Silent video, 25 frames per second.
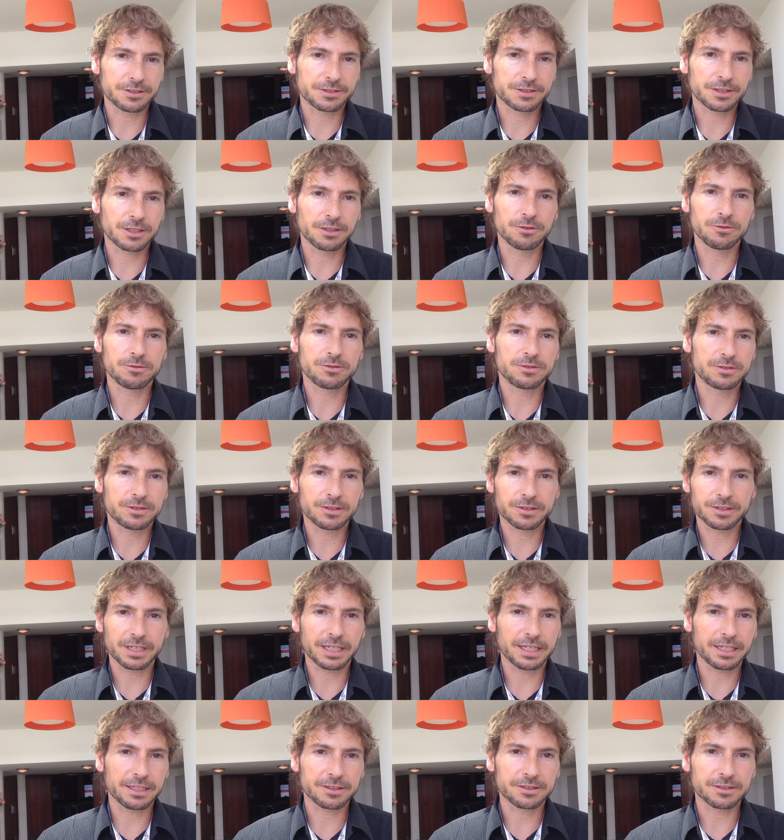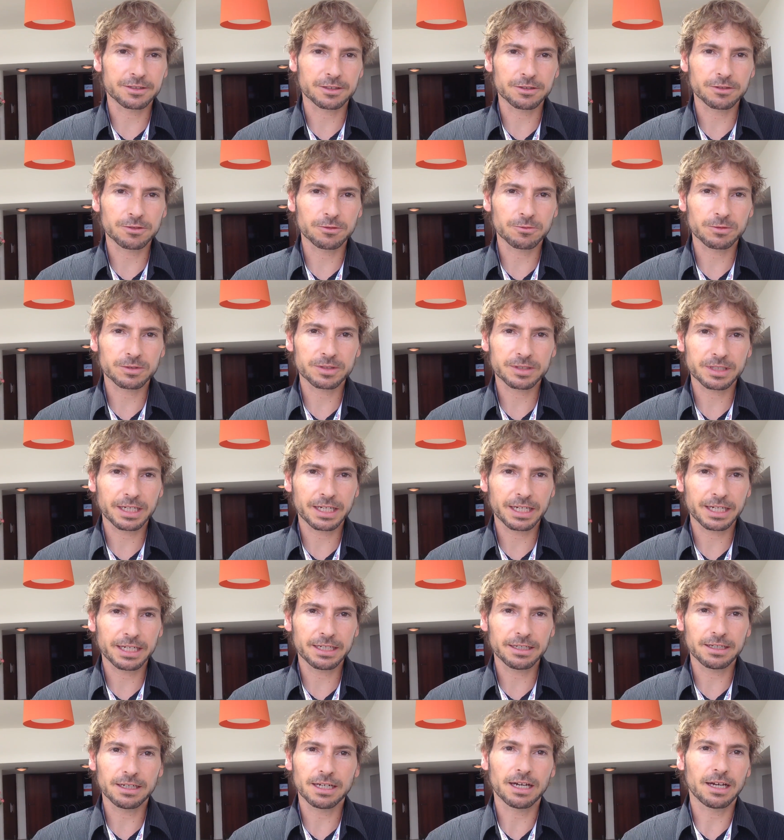So today is a good
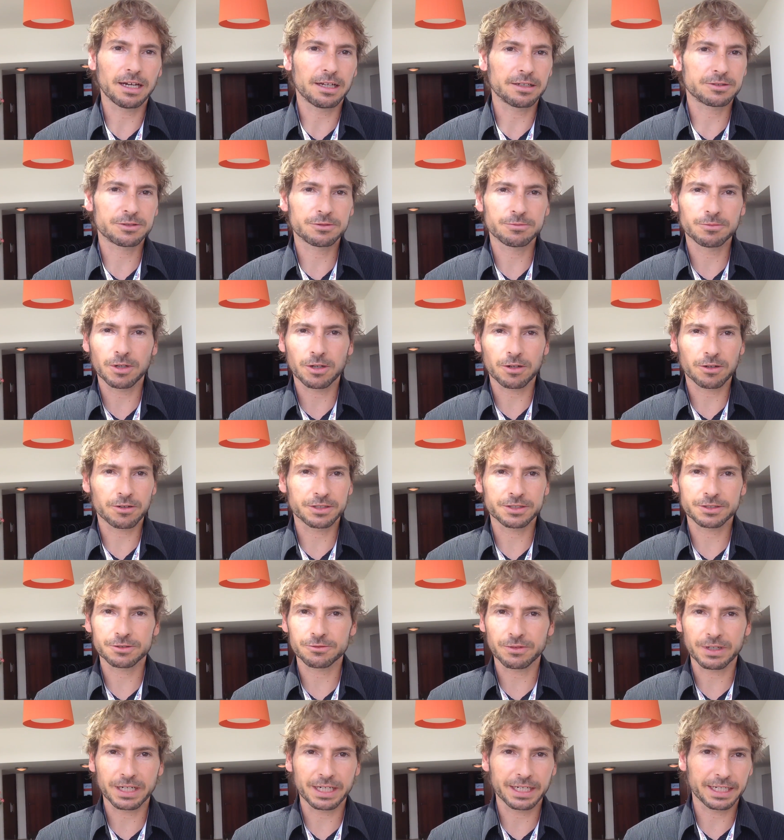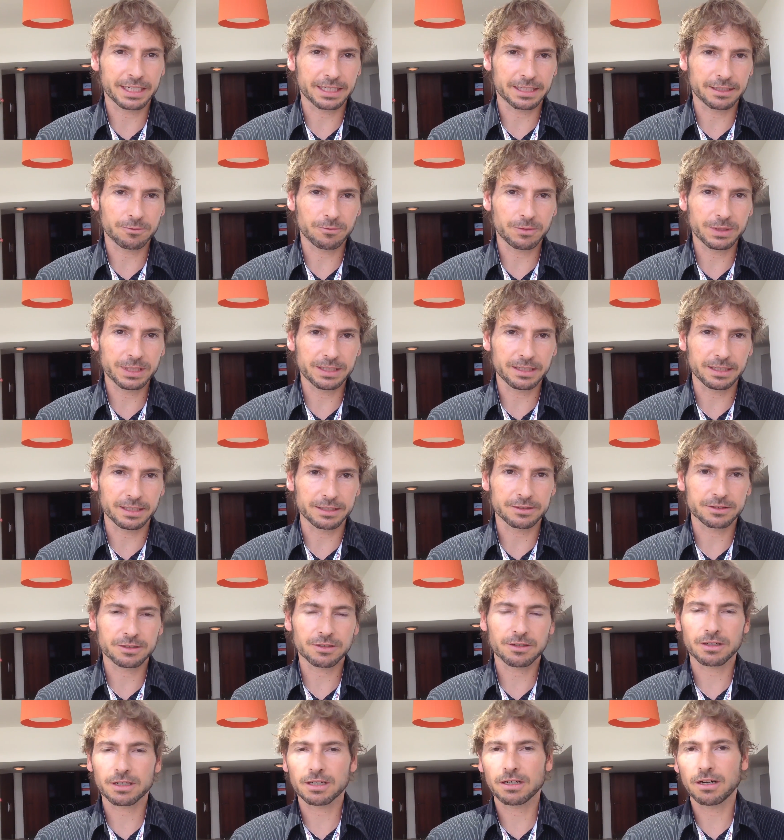day. Uh, tomorrow it's raining and windy,
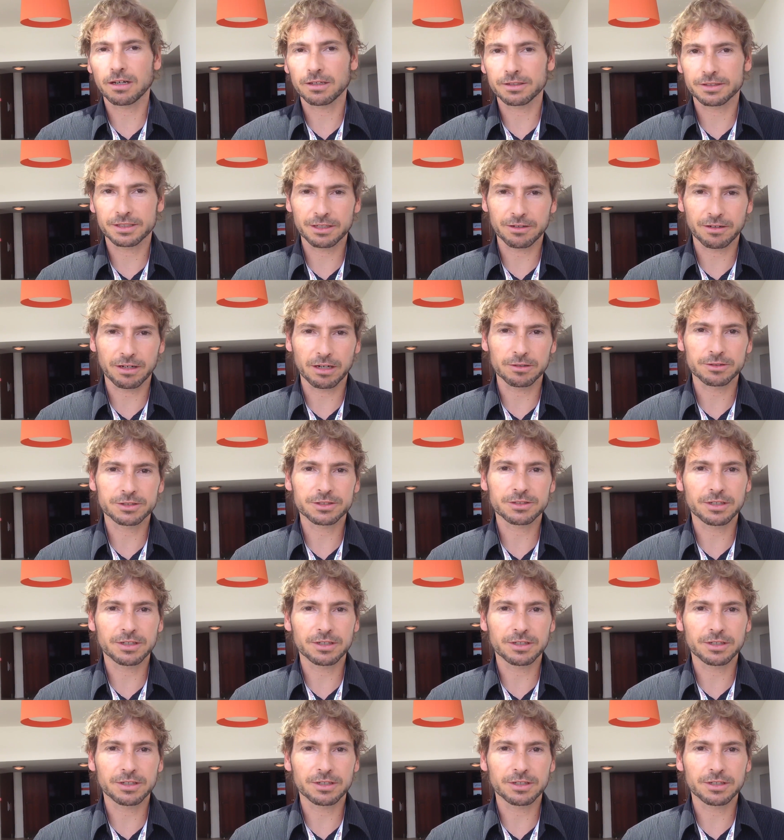so I can't go out.